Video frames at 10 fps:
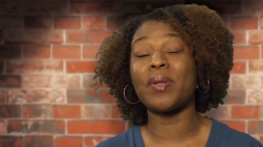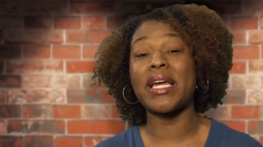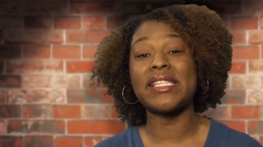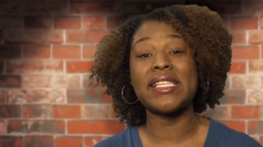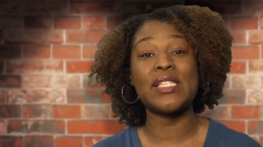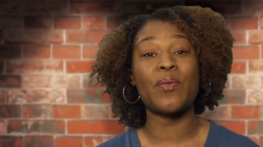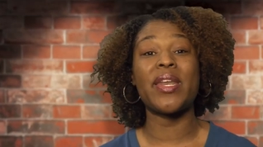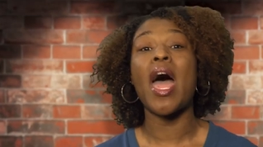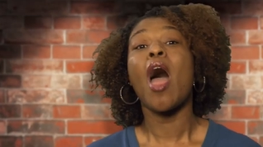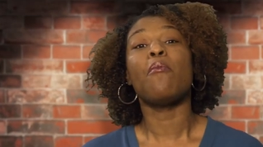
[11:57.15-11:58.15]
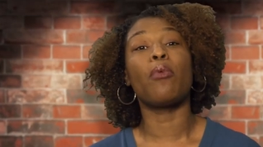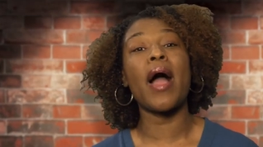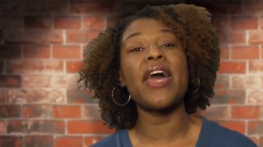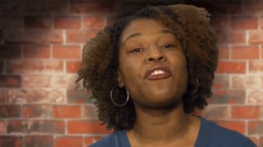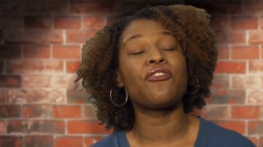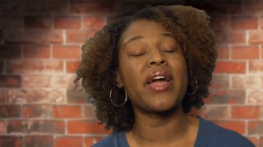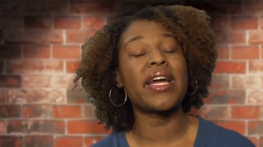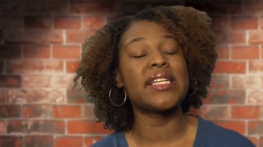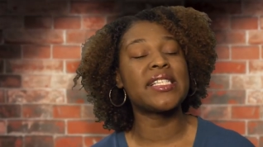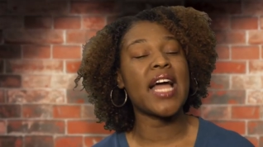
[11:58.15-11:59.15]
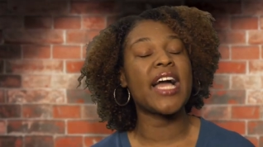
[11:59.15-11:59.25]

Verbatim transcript: term and we're asking for another